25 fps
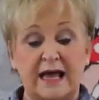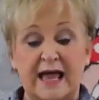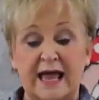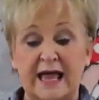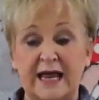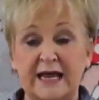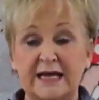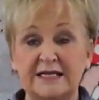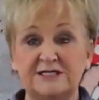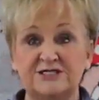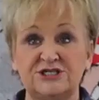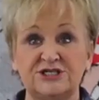
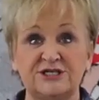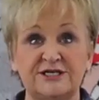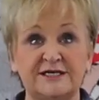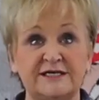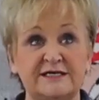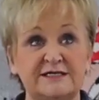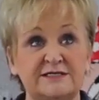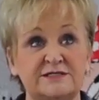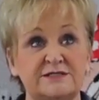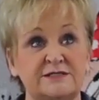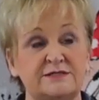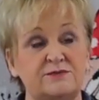
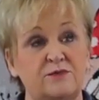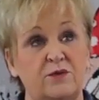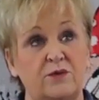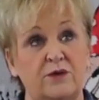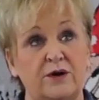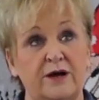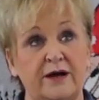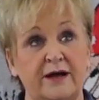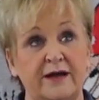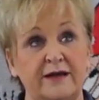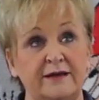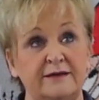ages,
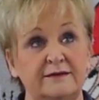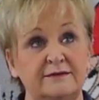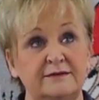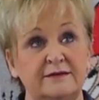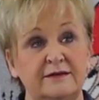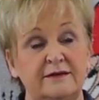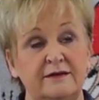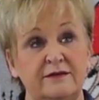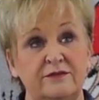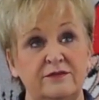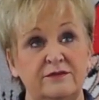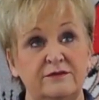what,
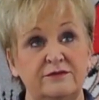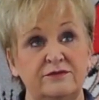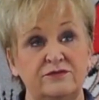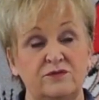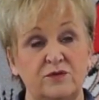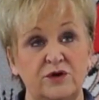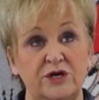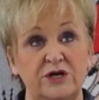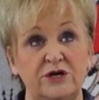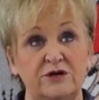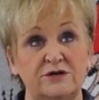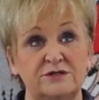3